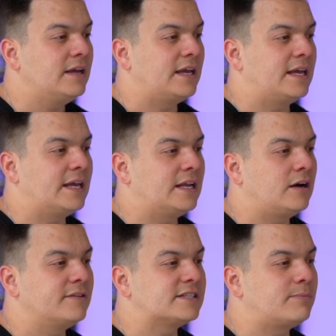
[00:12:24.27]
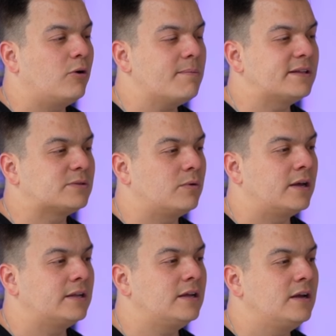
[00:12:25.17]
And on this appointments
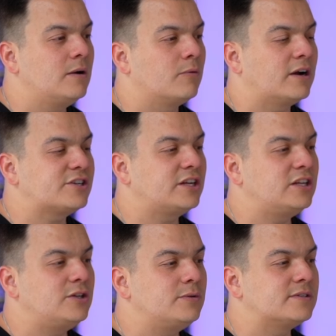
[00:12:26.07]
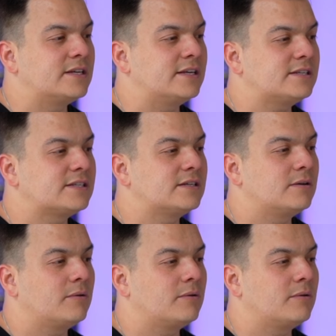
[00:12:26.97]
one, we're actually going to use this.